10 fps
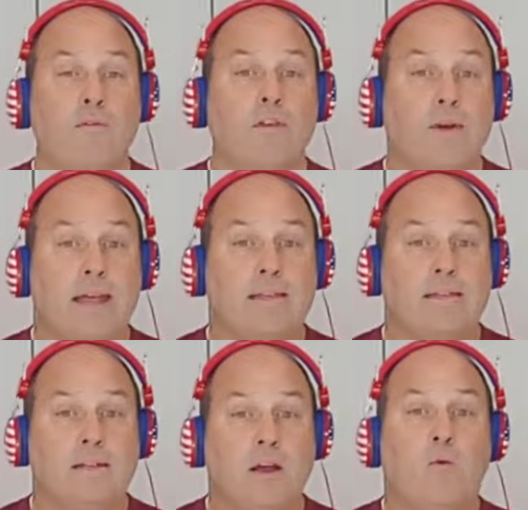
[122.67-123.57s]
For the
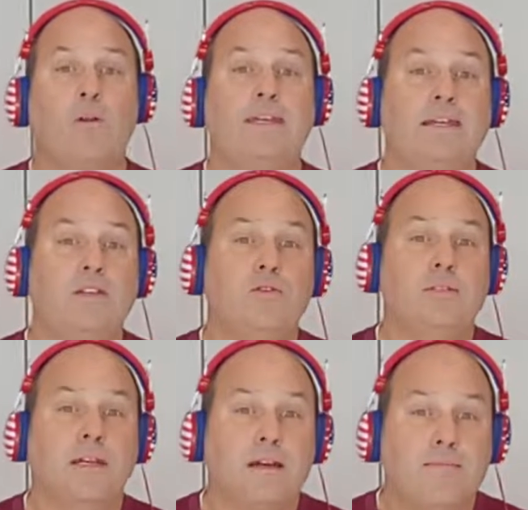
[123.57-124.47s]
rest, we'll need to use
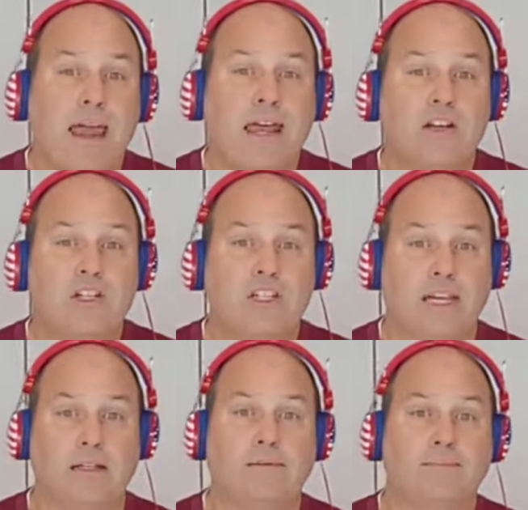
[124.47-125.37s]
the command
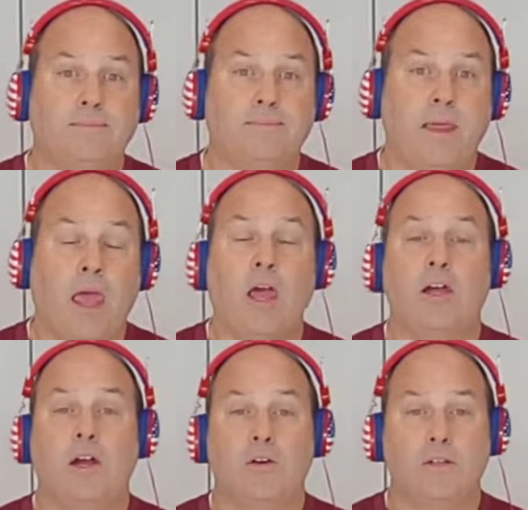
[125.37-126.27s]
shell.
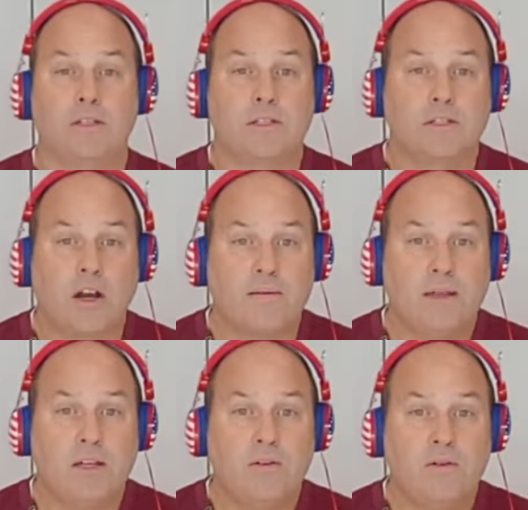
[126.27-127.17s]
Go to the Start
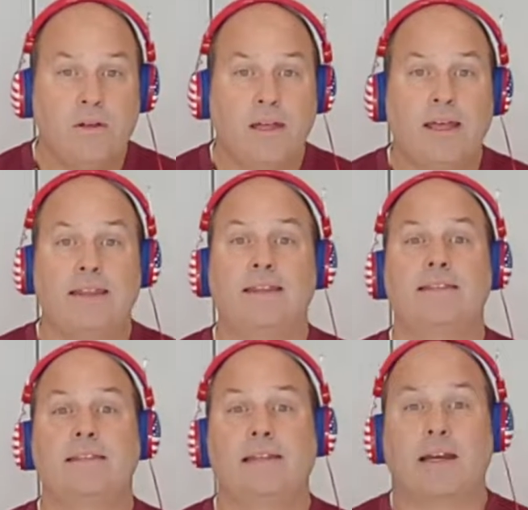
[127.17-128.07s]
menu, then
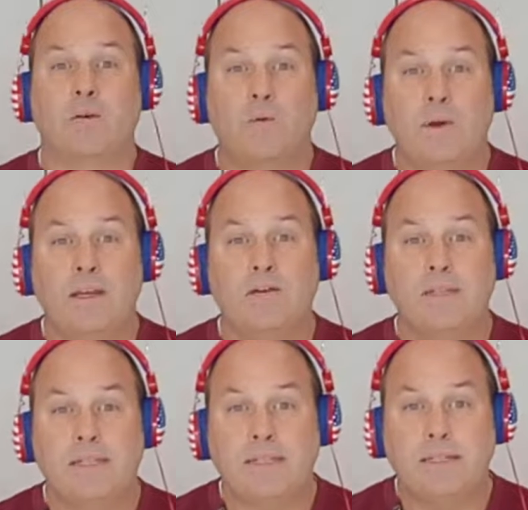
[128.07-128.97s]
select
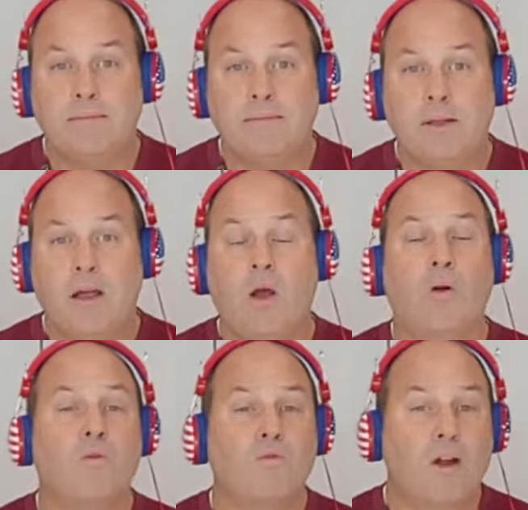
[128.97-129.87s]
Windows System,
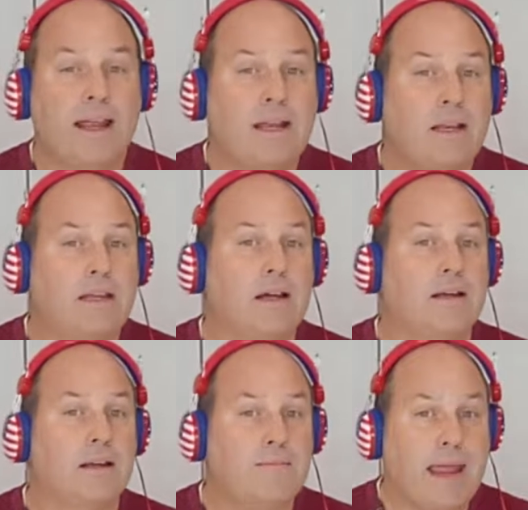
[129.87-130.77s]
right-click
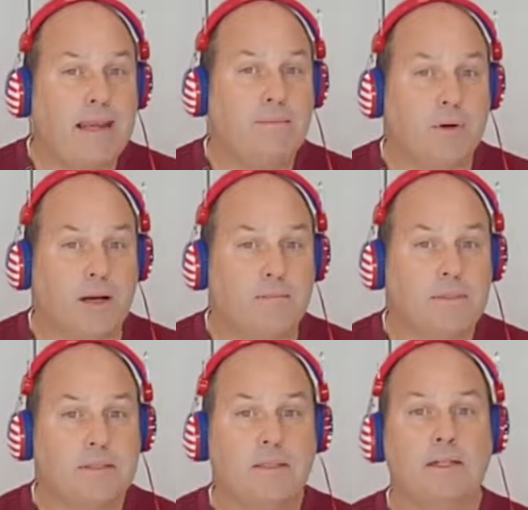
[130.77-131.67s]
on Command
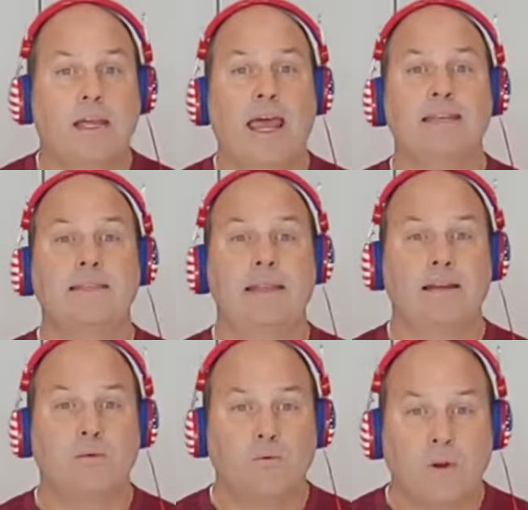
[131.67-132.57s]
Prompt, and
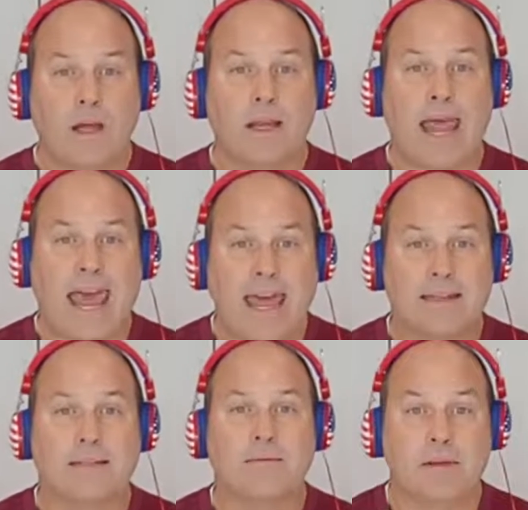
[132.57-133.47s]
select Run
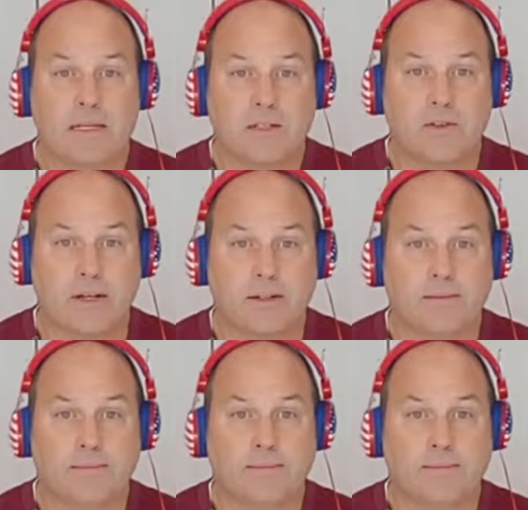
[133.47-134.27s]
as Administrator.